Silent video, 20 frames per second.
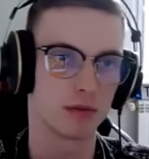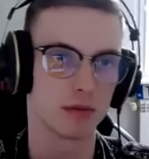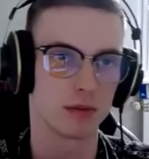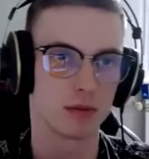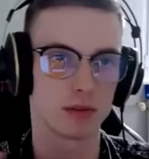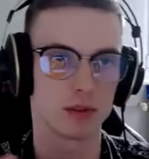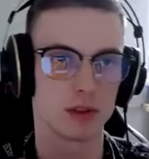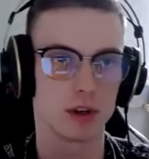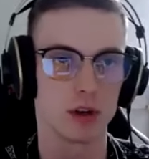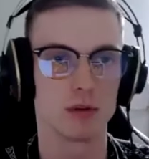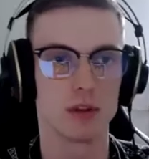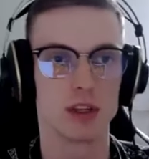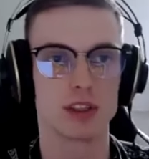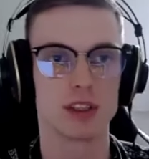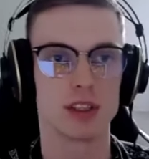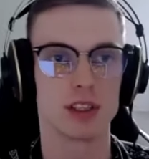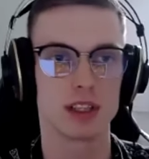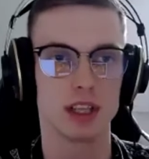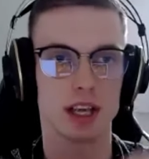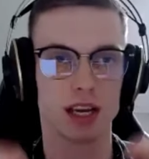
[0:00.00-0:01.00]
So this
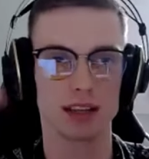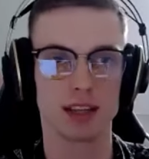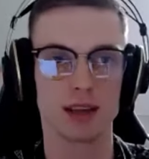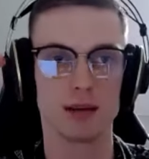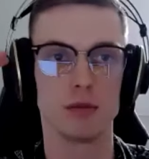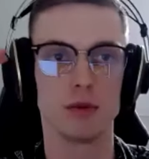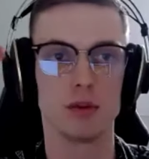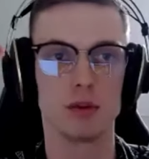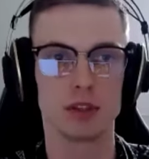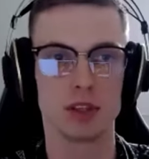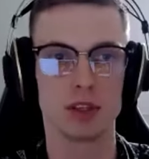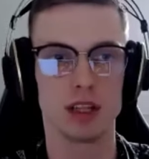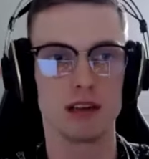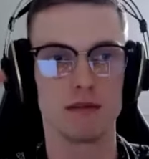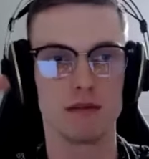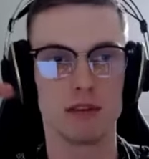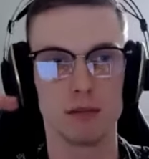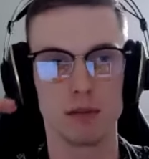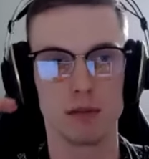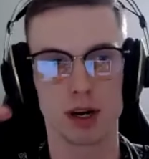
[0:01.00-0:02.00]
is like the
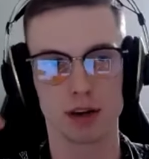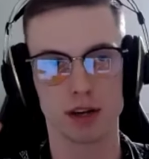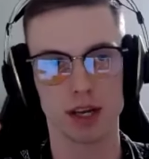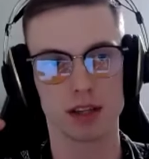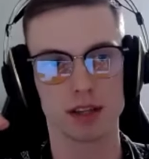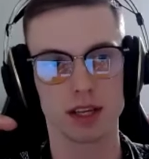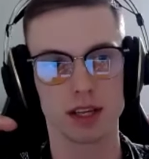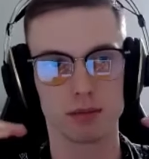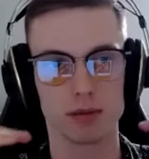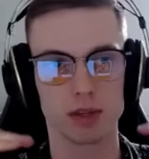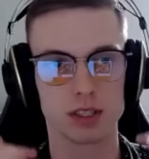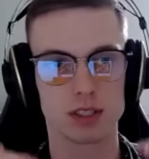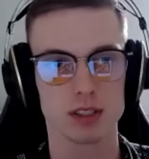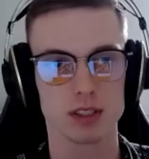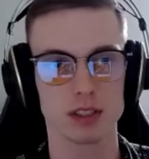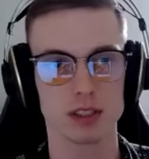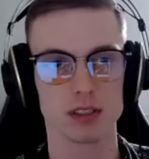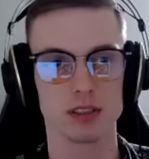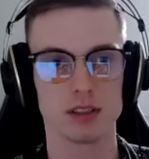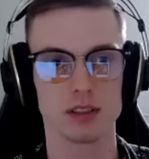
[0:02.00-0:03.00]
multi-level marketing
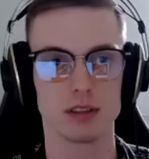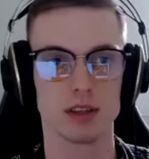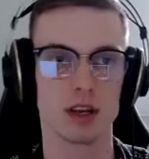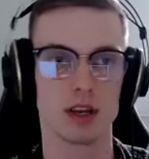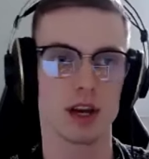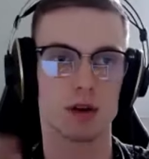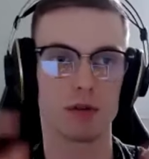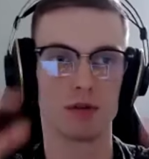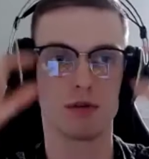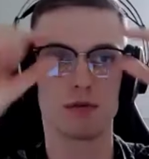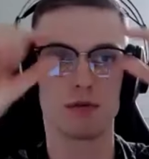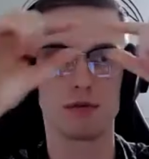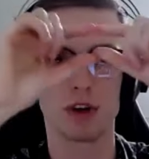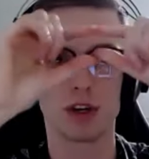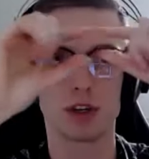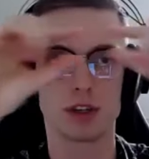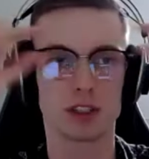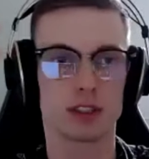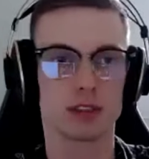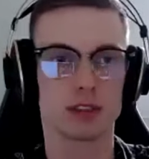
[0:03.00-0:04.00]
business. There
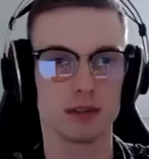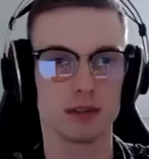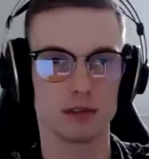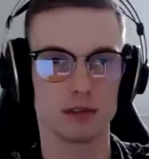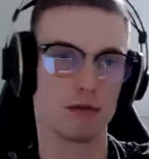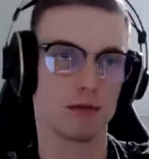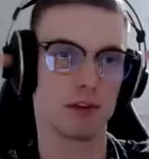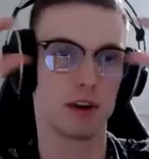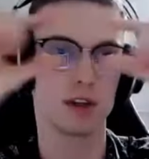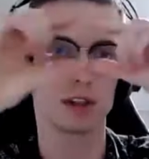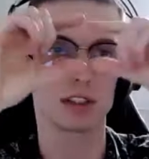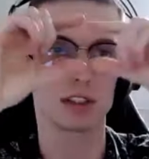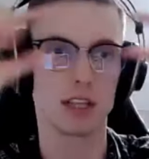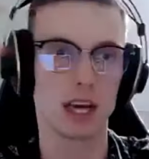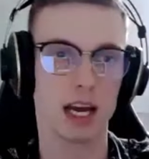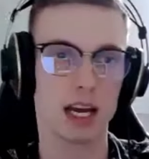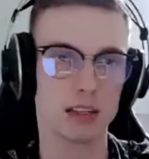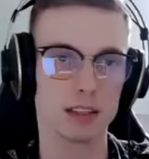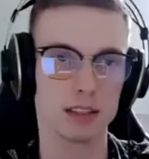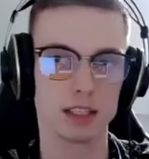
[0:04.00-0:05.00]
are first
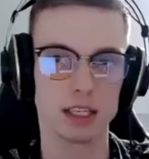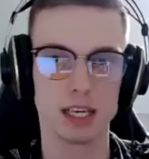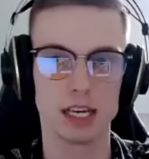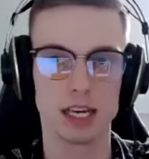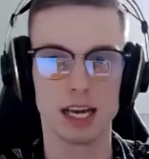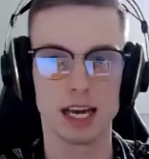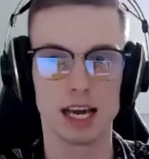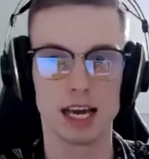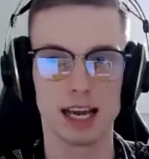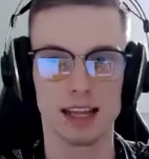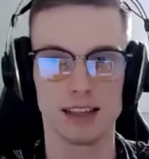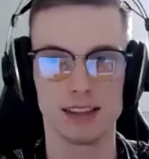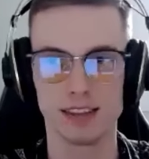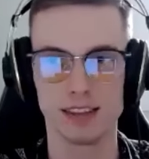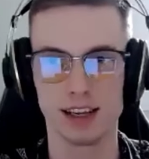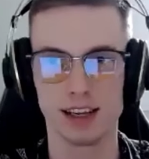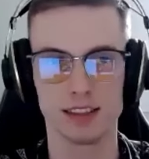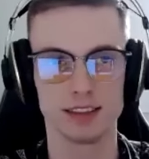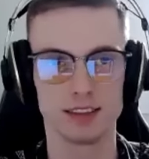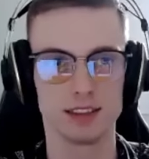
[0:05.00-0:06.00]
line, and
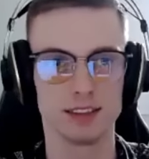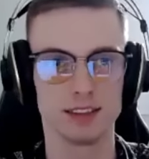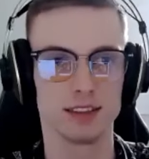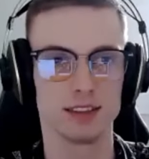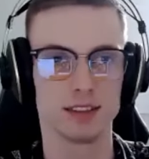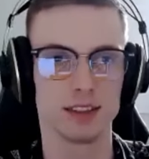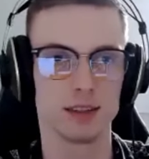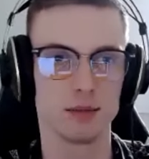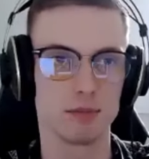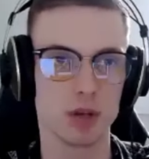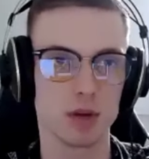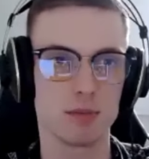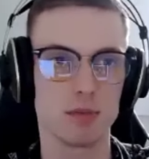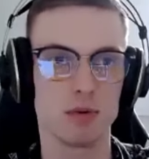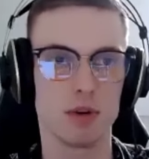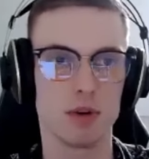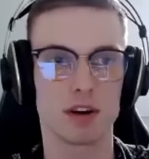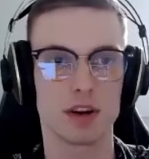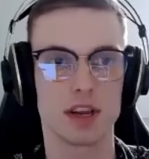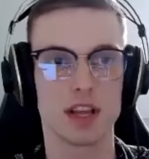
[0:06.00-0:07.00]
then
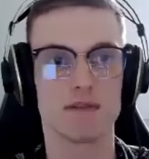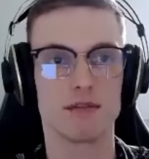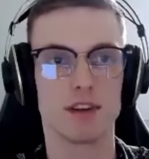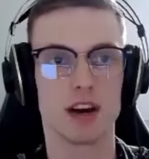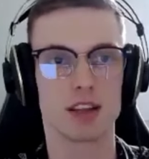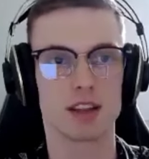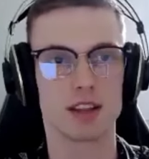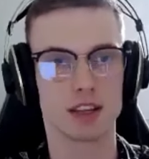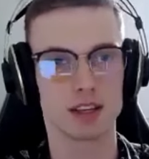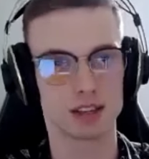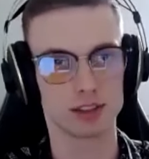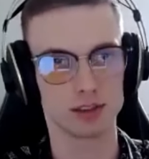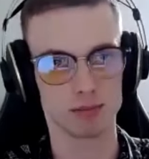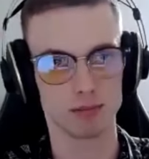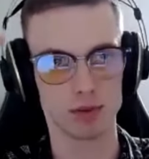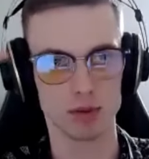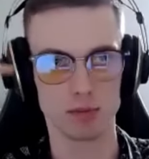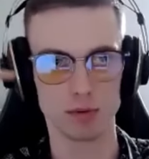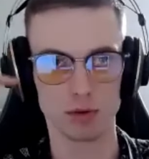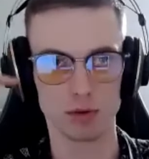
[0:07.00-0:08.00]
people are inviting some
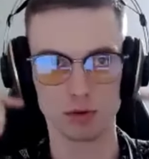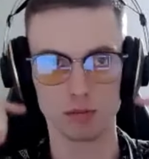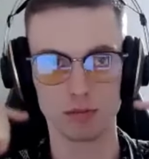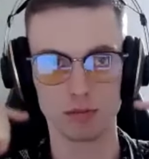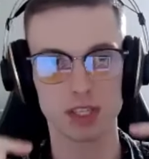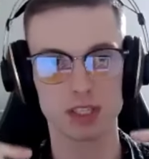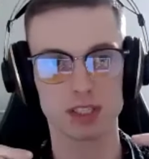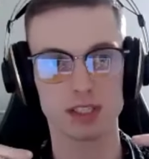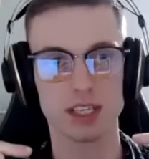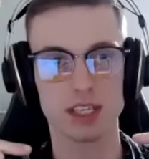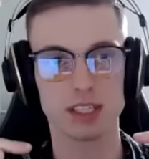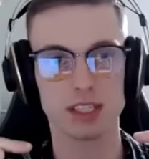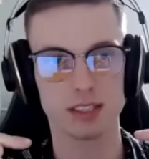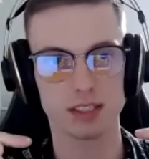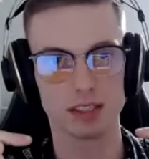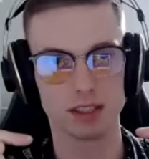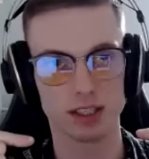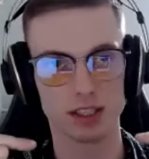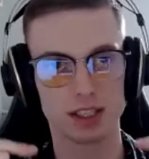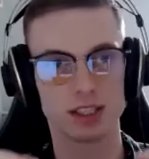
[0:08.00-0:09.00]
people to business.
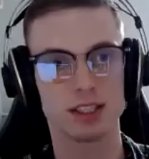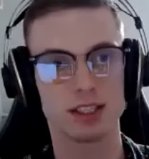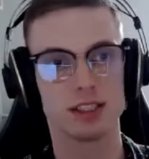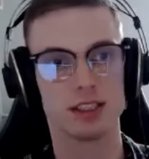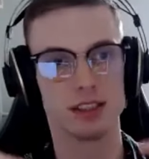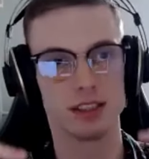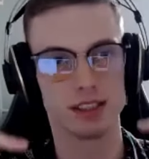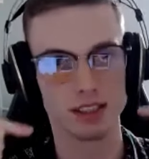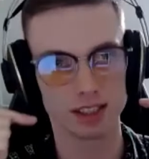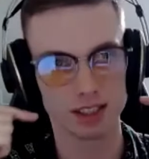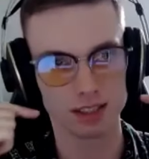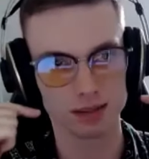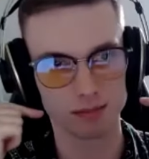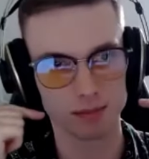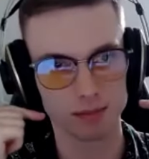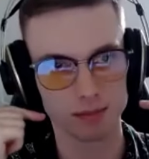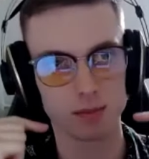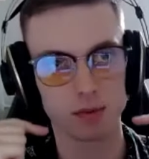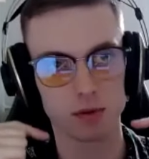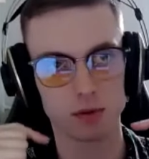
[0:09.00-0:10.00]
These
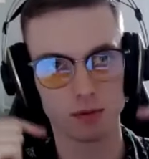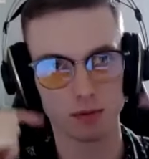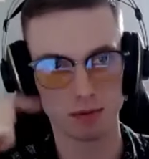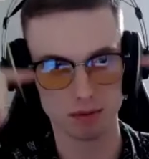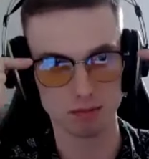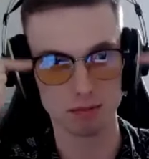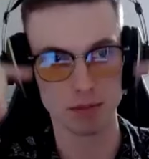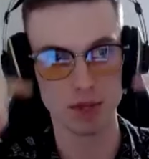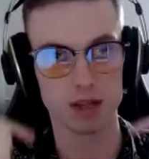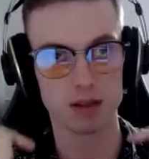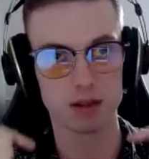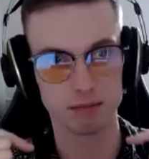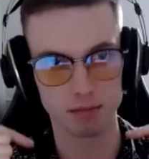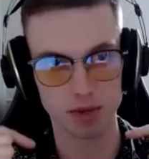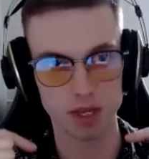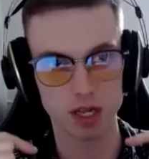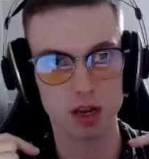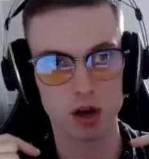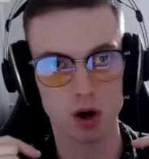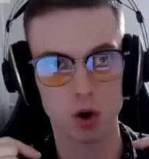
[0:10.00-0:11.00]
people
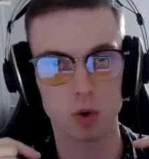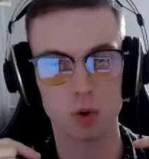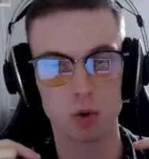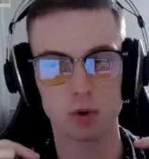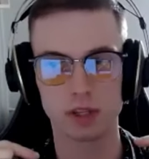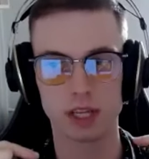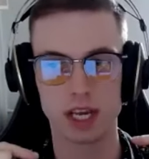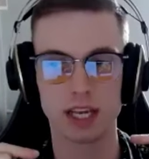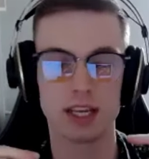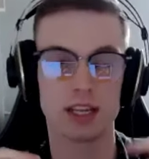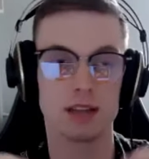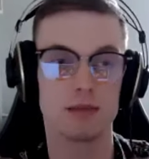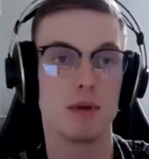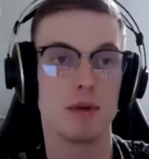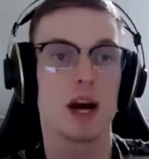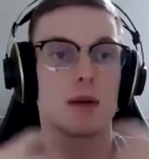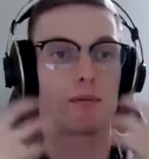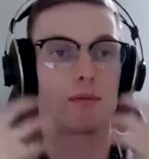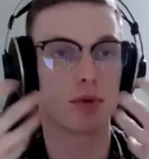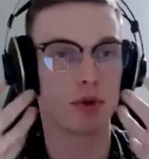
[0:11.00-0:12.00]
below, they need
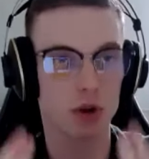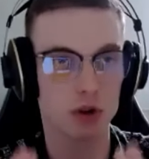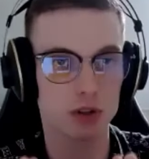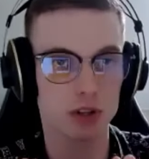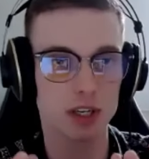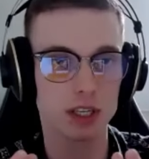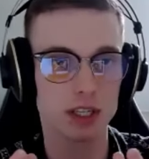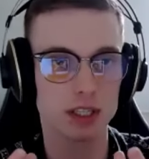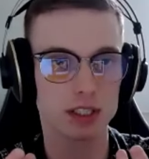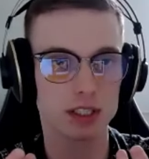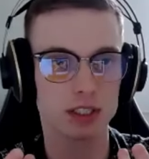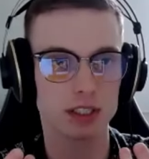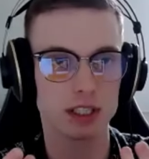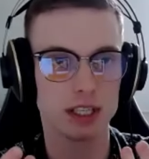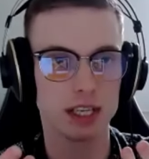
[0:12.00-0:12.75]
buy product.